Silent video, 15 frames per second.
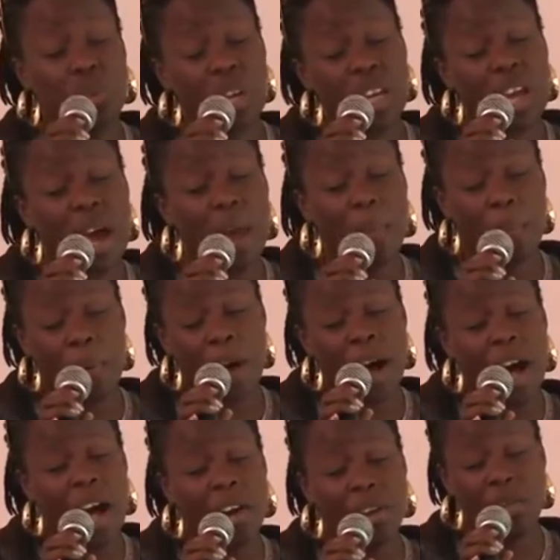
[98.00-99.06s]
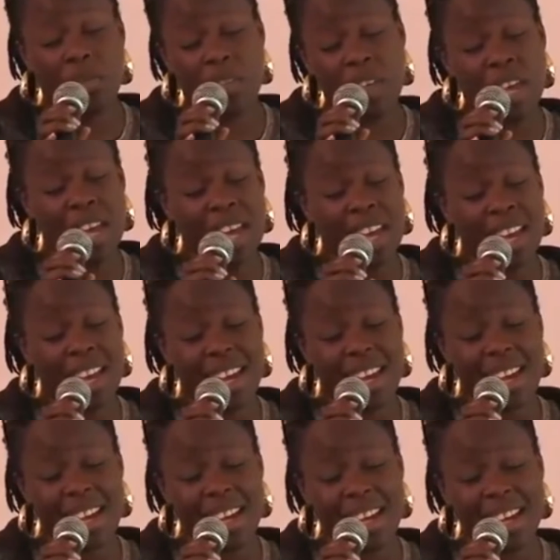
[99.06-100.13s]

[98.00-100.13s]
we are part of this.